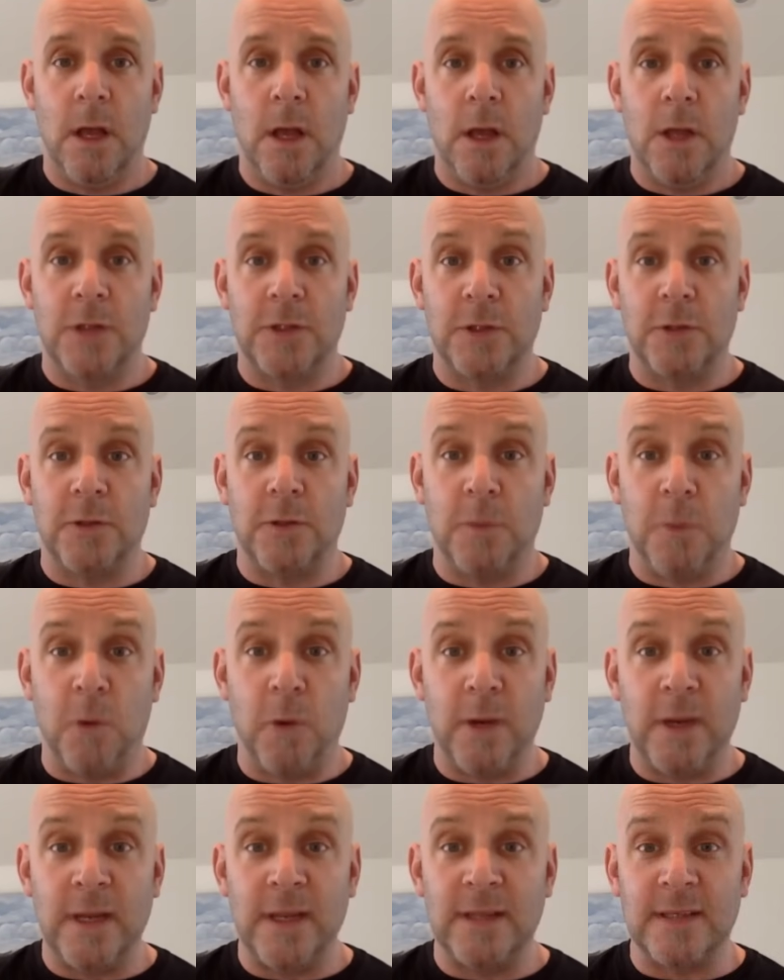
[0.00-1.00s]
So the
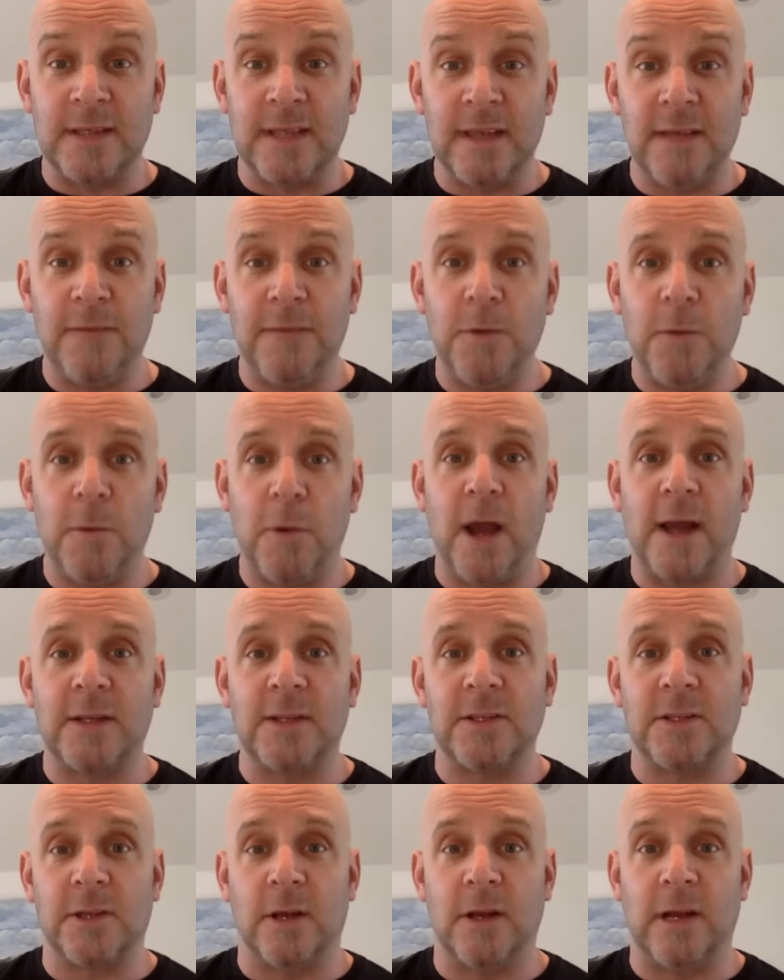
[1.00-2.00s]
point is, if you
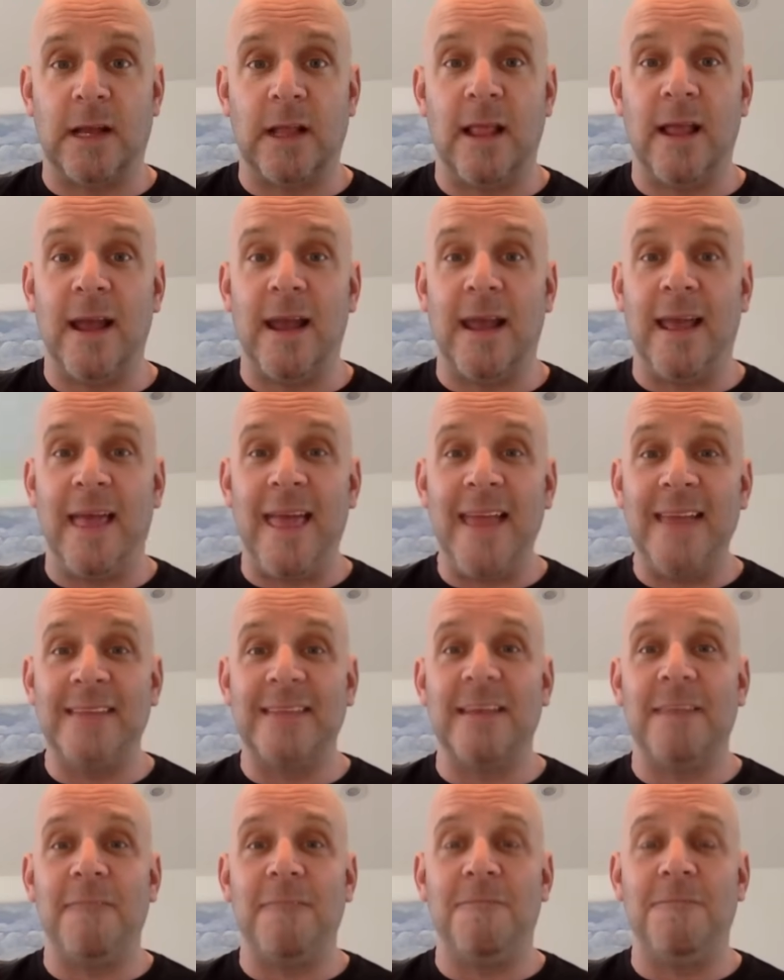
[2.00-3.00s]
practice on a client, it's
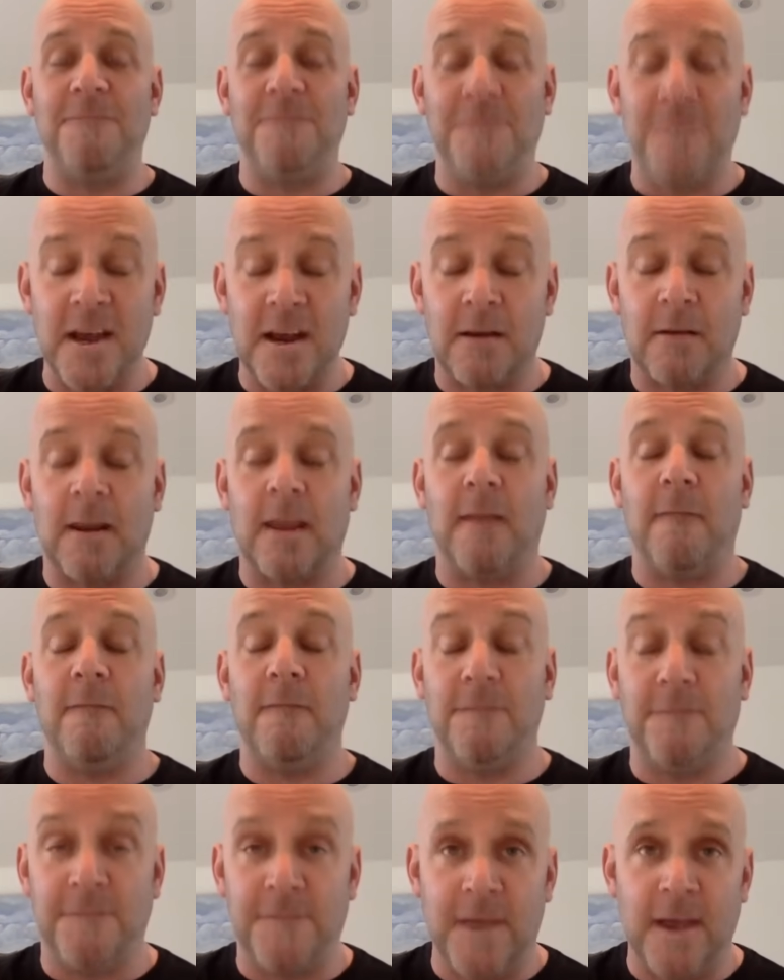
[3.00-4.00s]
a very,
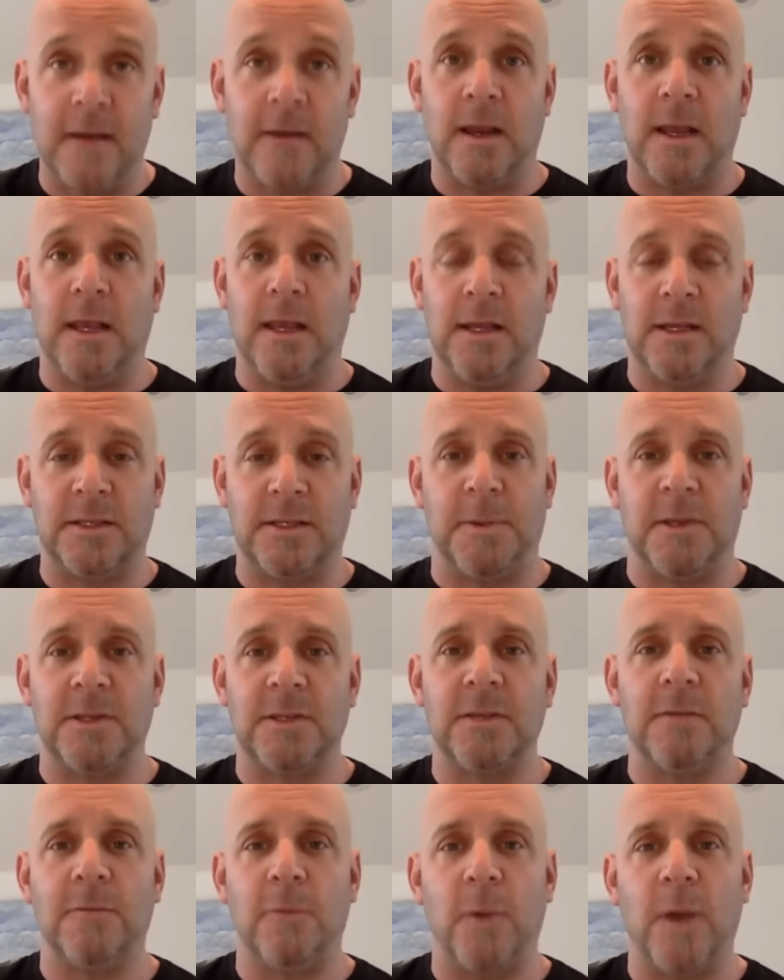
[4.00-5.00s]
very
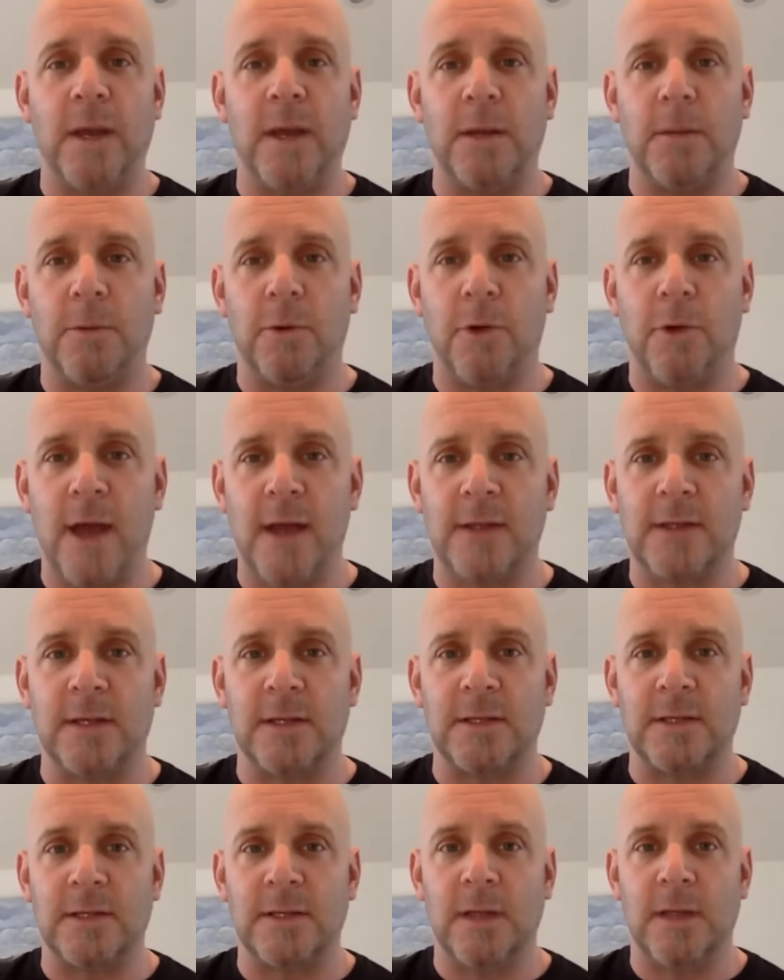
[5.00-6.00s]
expensive way to
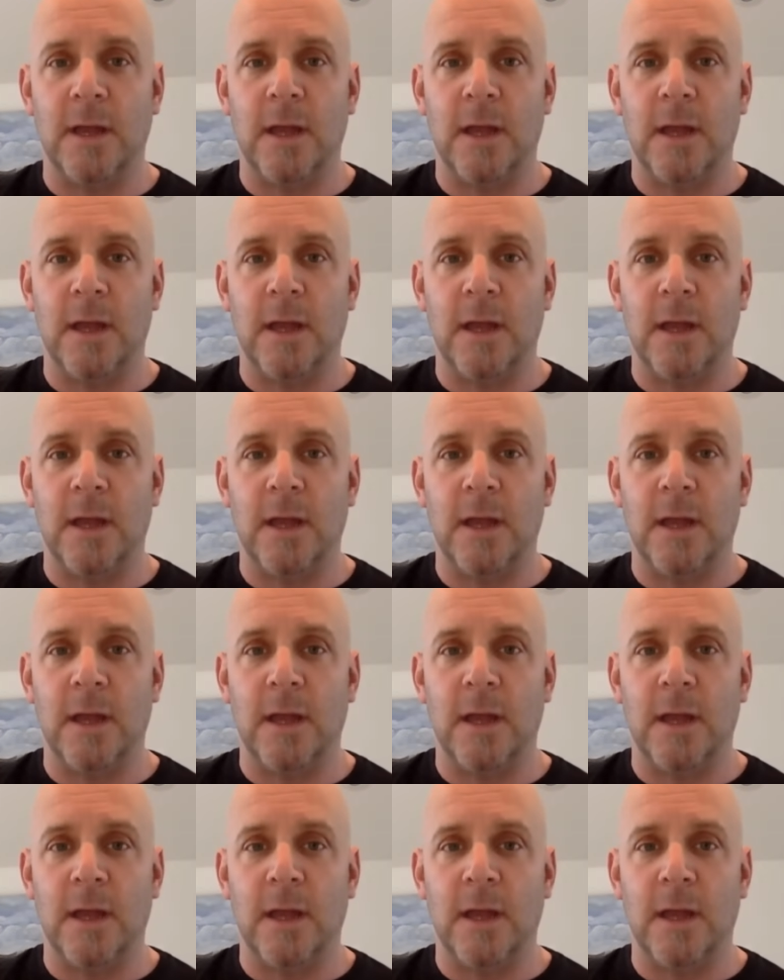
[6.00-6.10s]
practice.